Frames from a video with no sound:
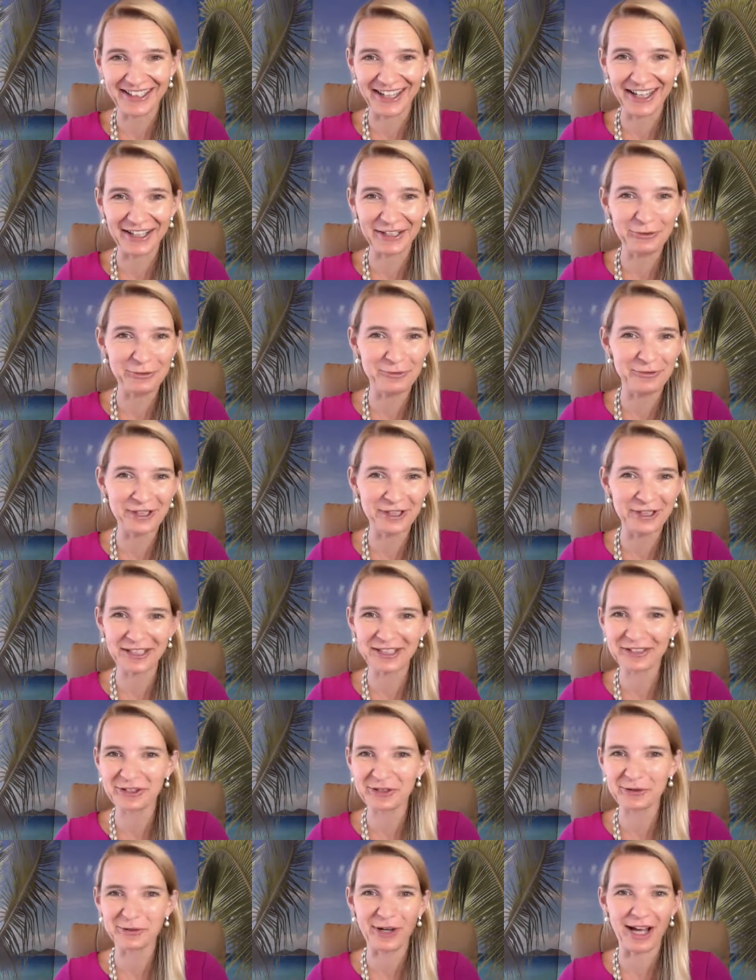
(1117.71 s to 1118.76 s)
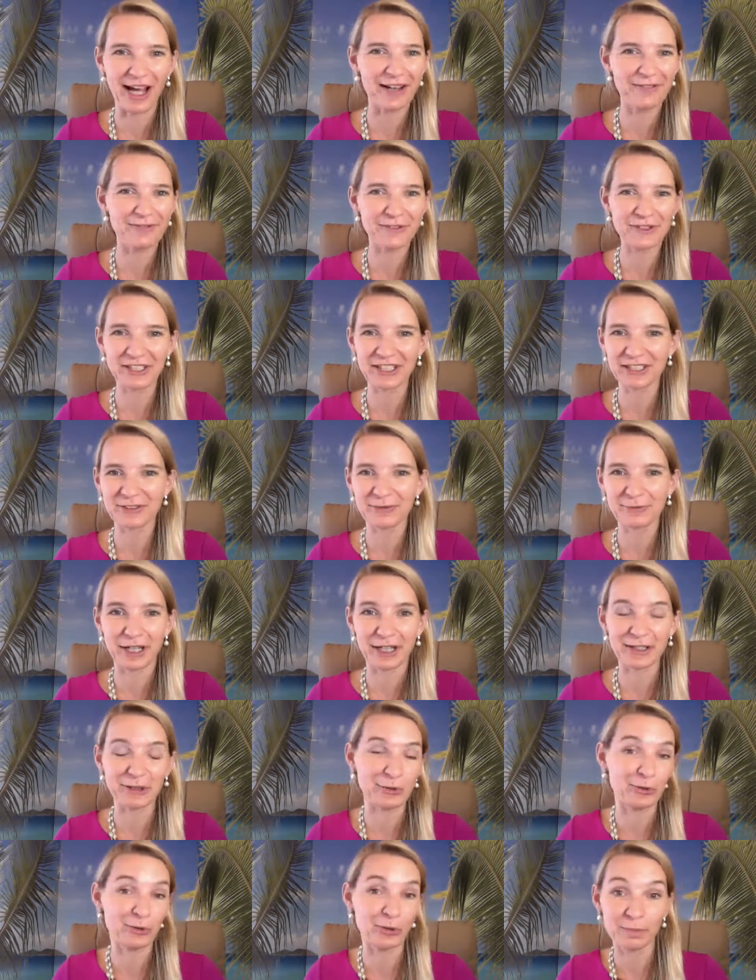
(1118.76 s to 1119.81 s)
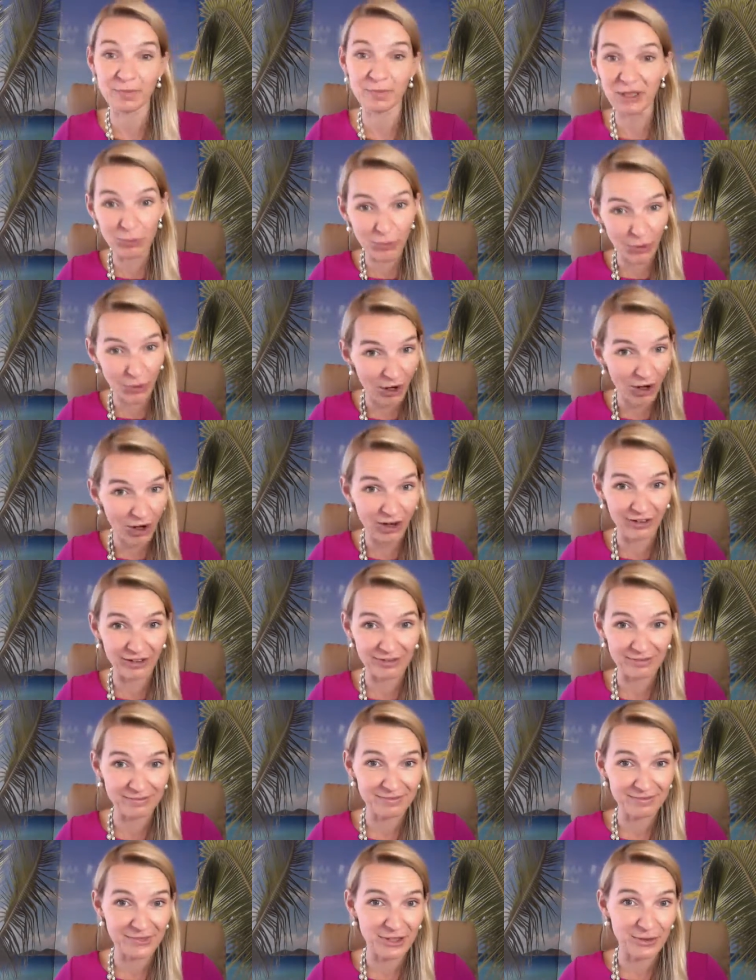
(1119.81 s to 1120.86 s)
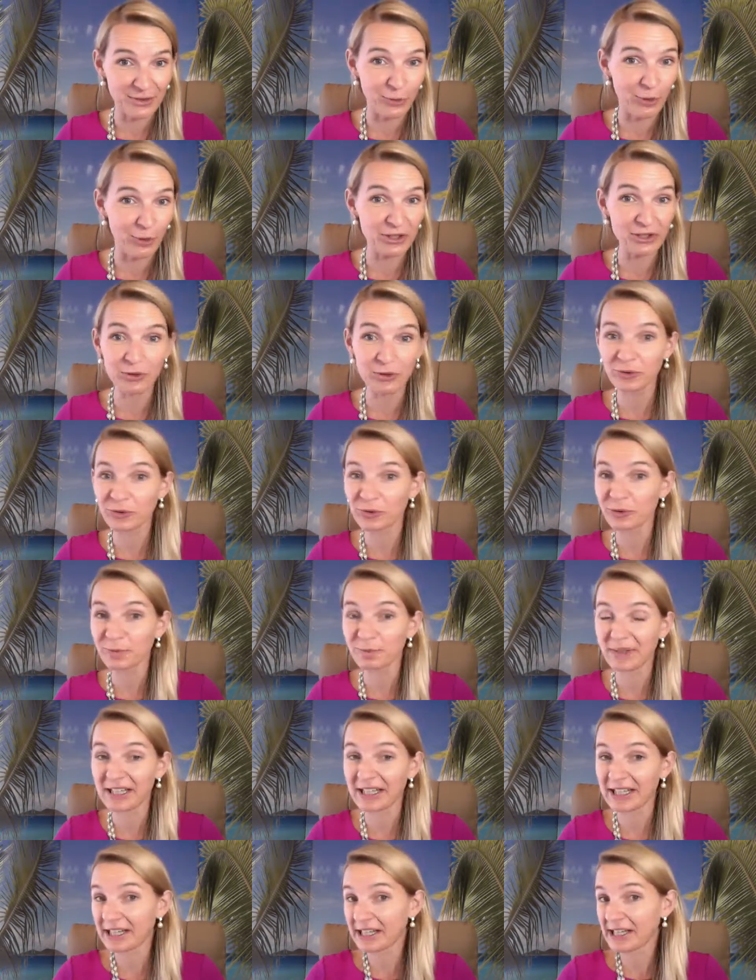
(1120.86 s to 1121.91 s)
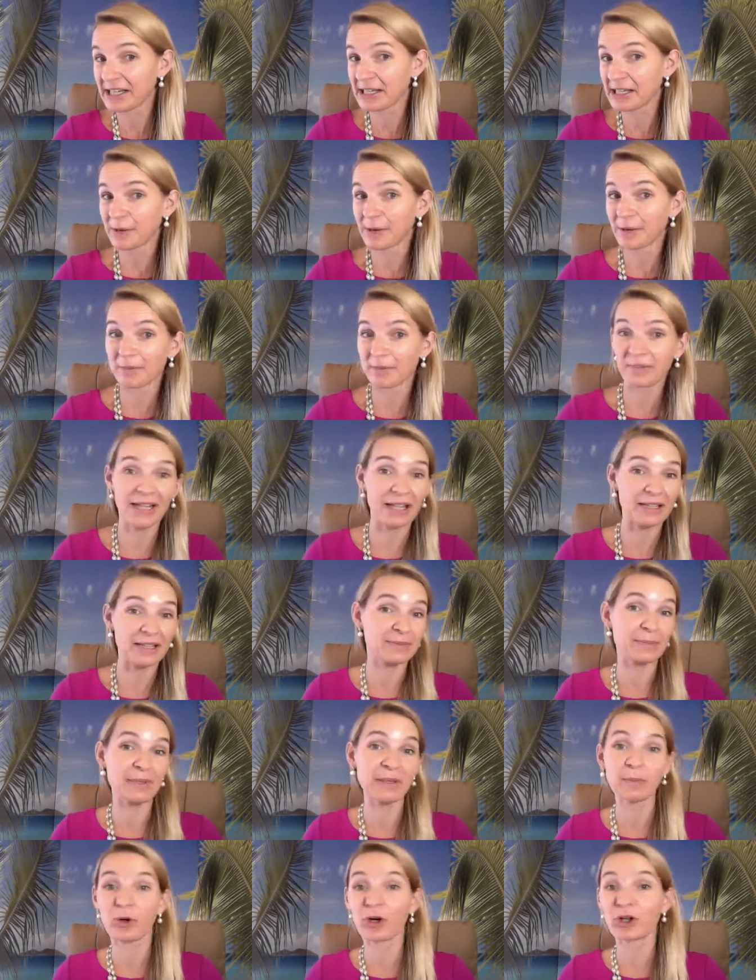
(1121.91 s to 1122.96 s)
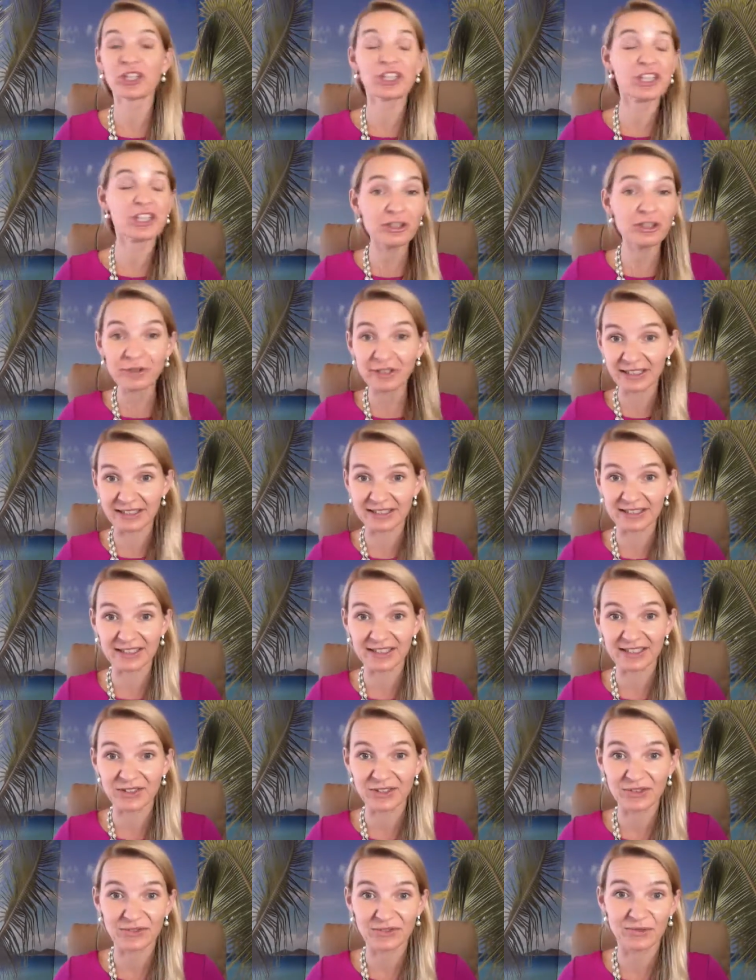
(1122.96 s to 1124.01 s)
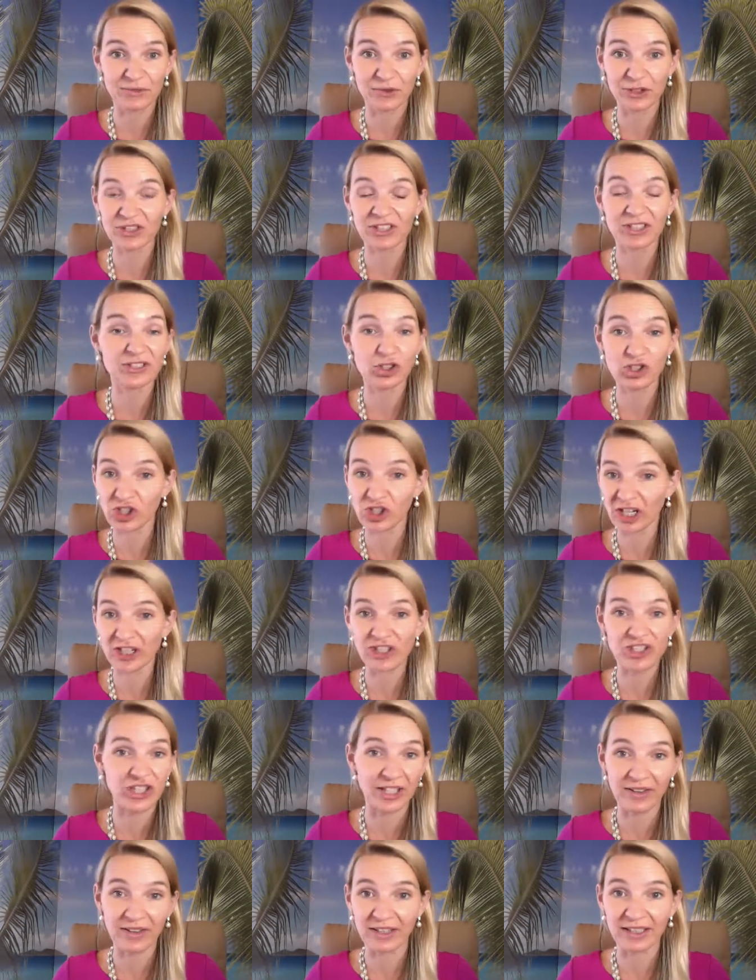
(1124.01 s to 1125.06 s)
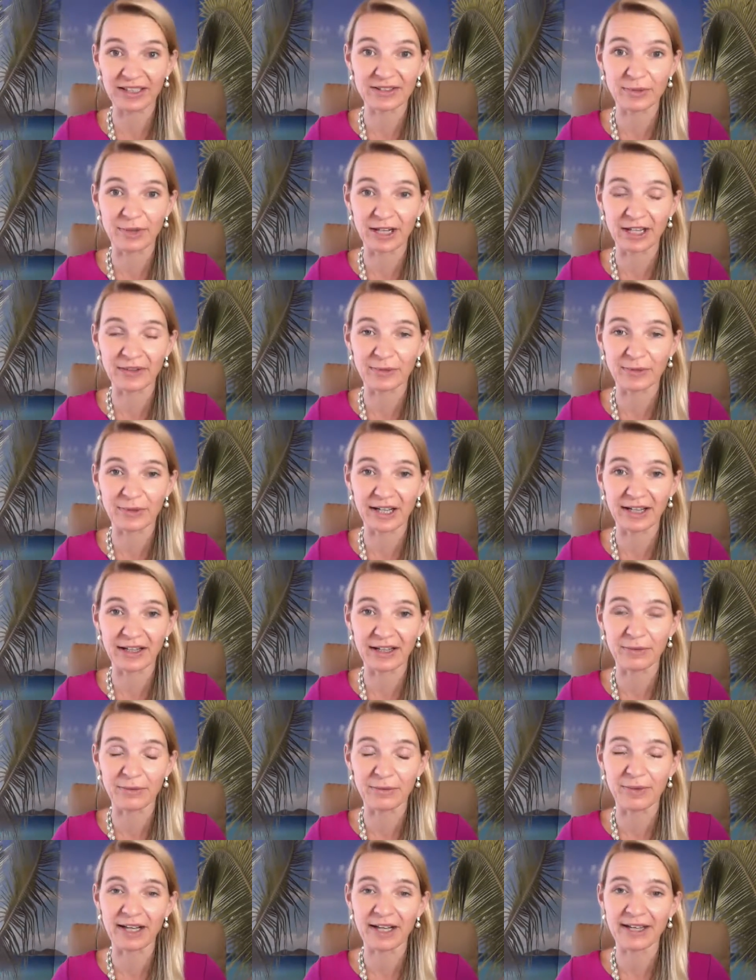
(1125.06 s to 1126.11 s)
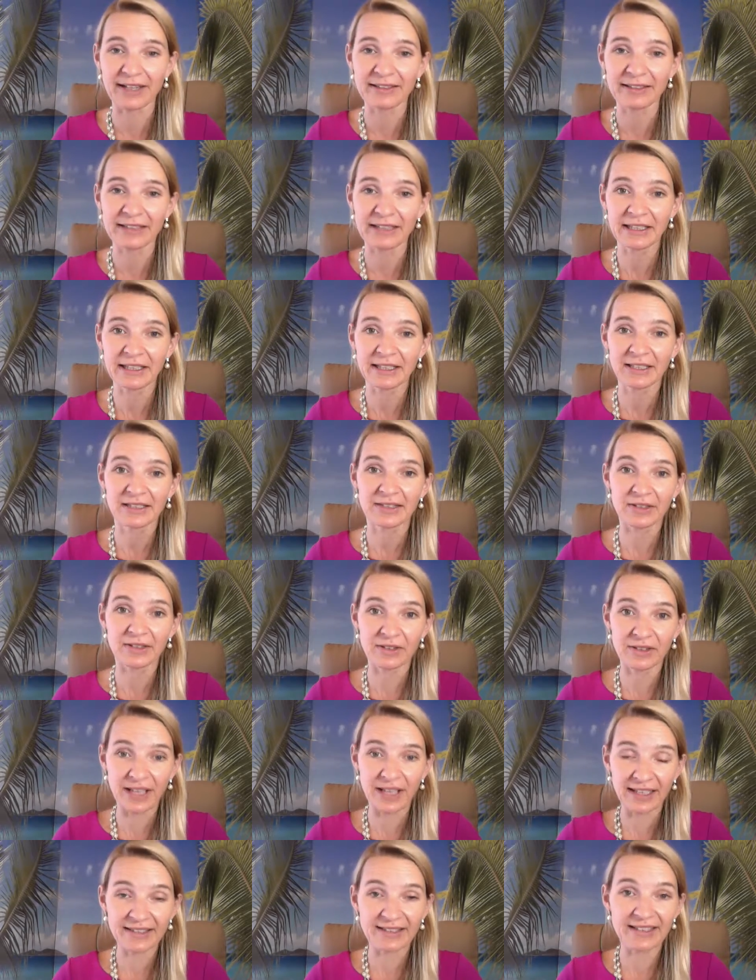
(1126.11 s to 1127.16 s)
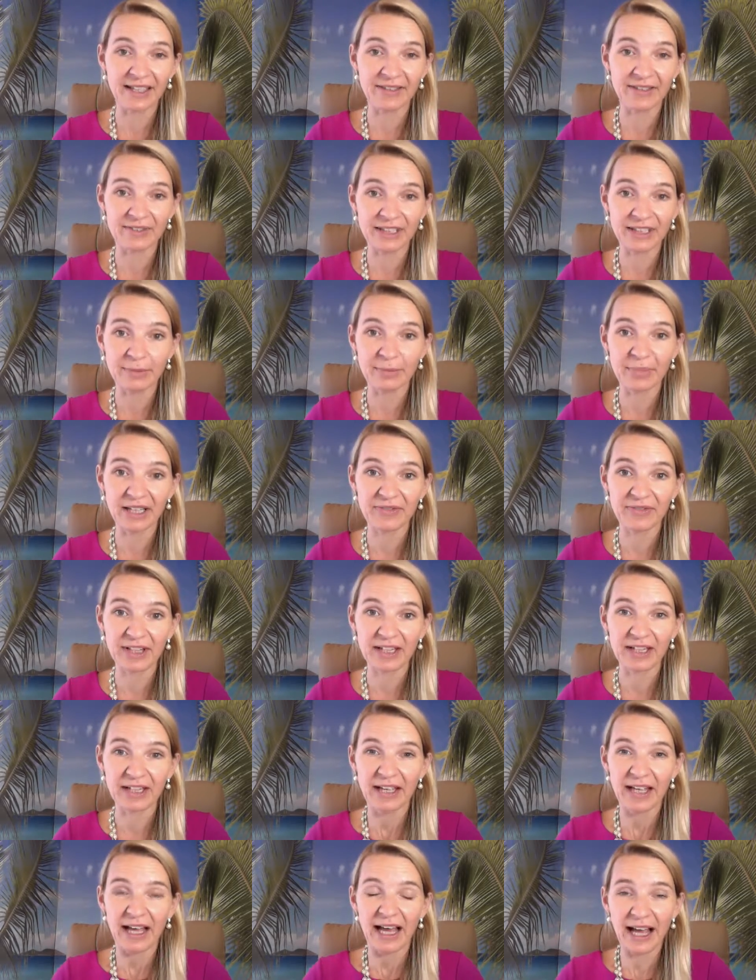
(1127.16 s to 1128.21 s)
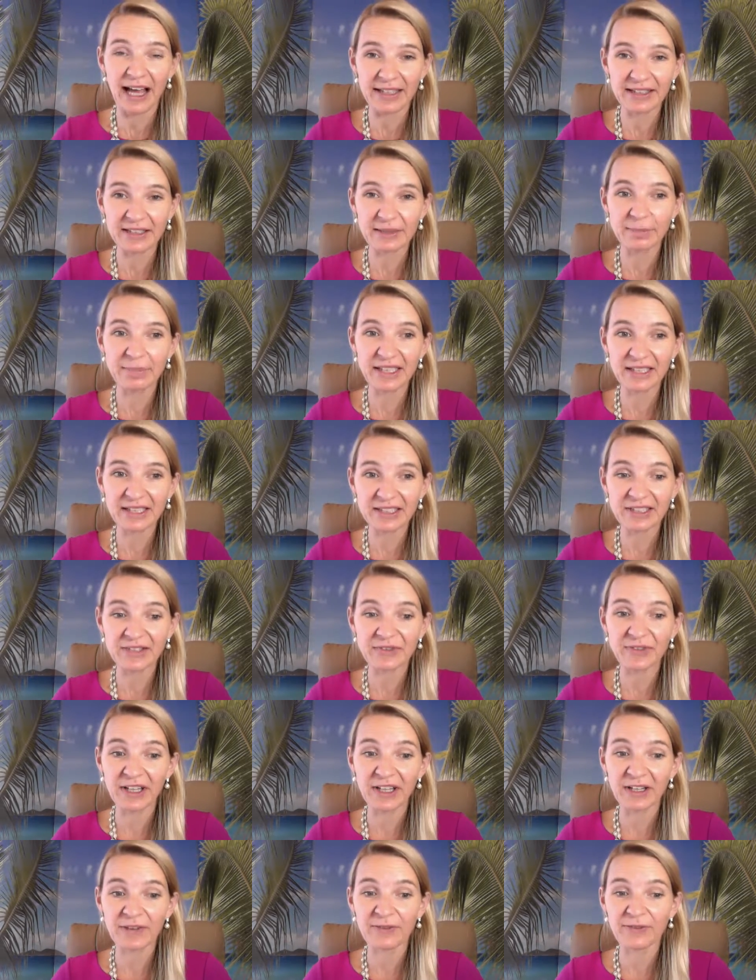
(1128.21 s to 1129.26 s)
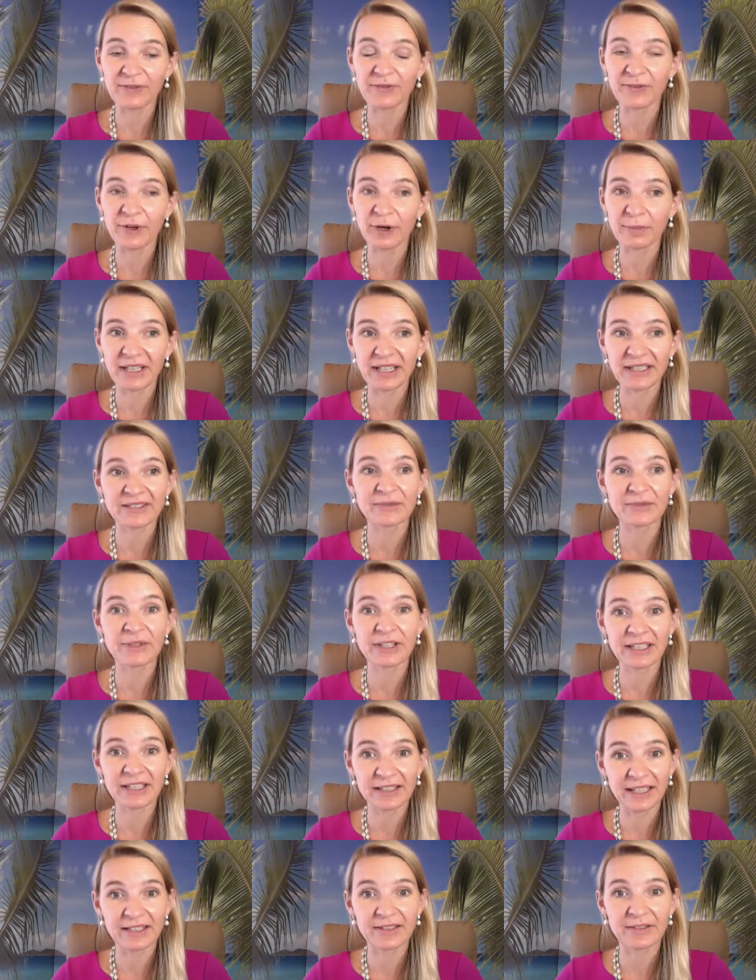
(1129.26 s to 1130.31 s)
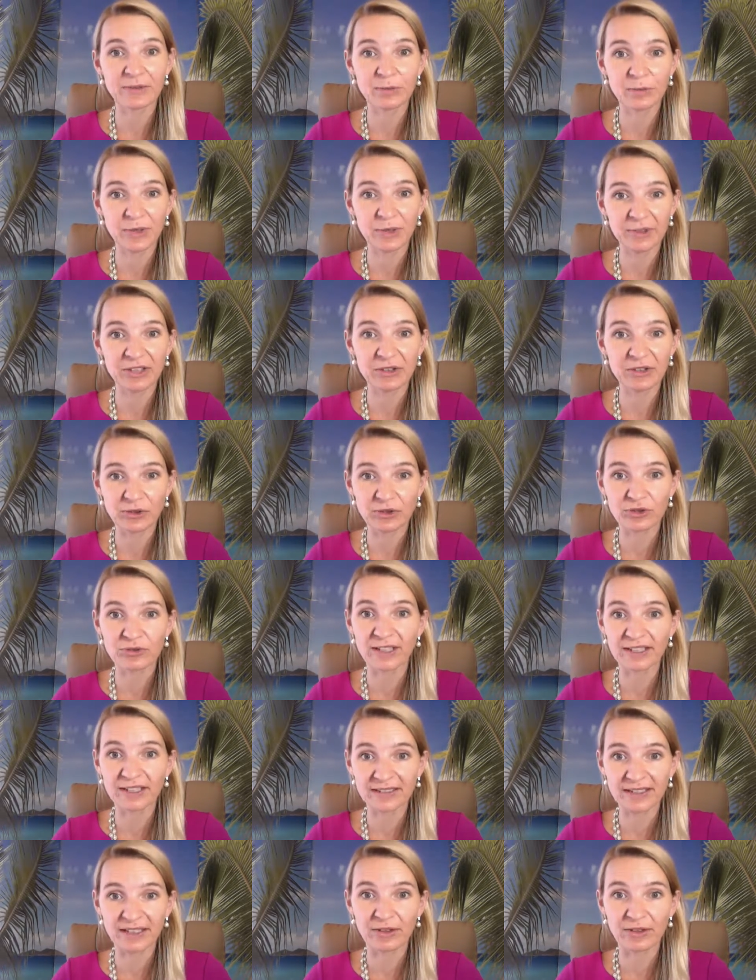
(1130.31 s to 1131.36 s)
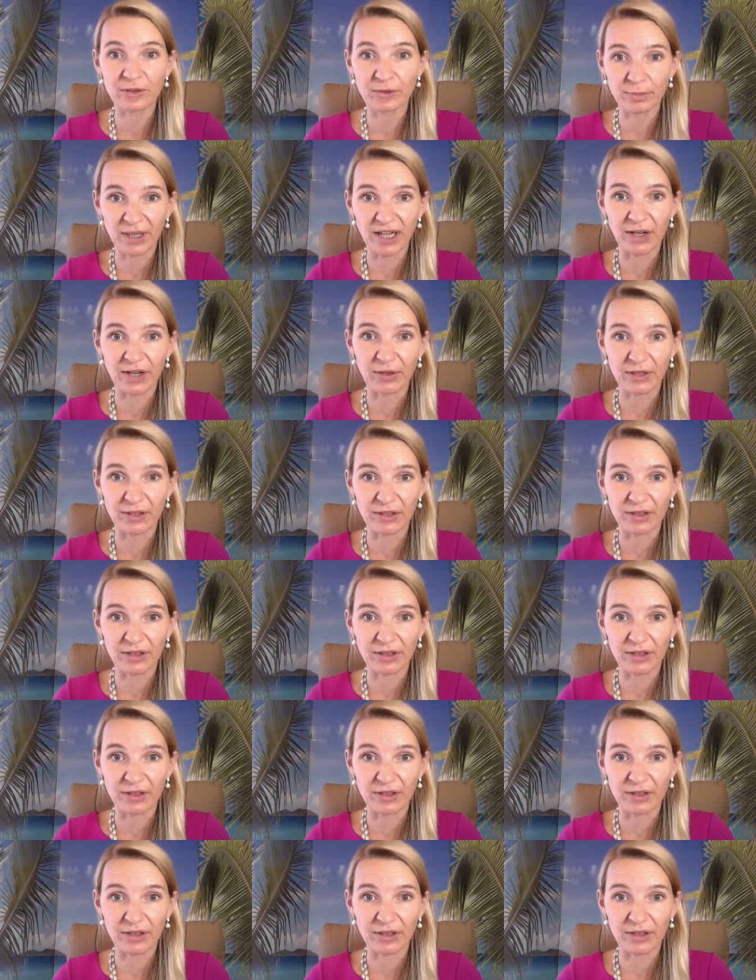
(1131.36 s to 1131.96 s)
Are you willing to advocate why you could be wrong? Or you could be, let's be more curious versus judging things right away, right? So that's definitely a big thing. And the biggest thing for me is really that the women don't trust their own power.